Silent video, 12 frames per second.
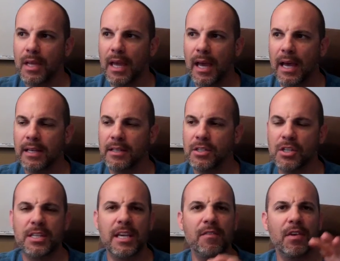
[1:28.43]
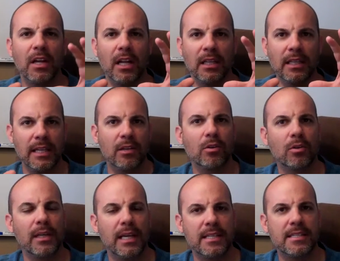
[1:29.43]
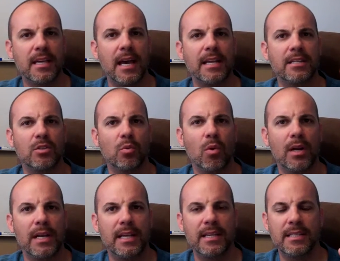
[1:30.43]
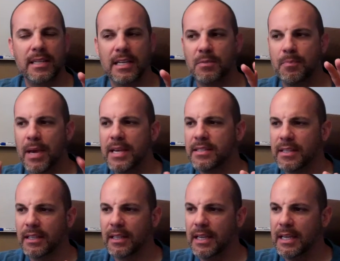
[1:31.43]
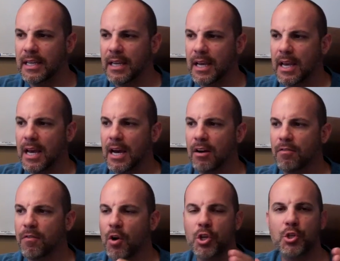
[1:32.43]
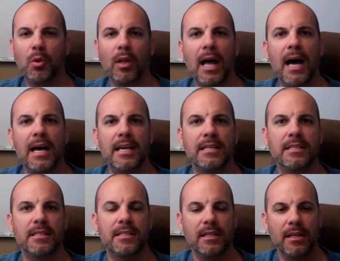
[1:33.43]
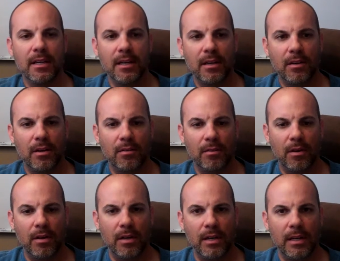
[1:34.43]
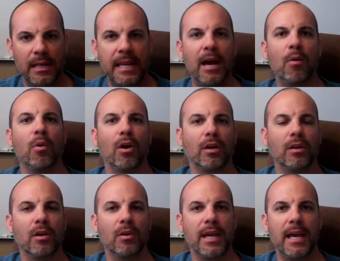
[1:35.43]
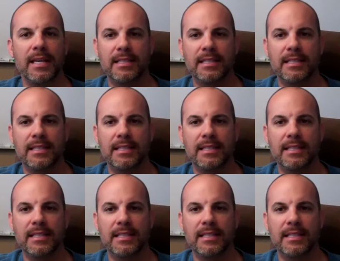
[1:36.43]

And just to give you a little insight as to what it is, it's basically a virtualized network, okay?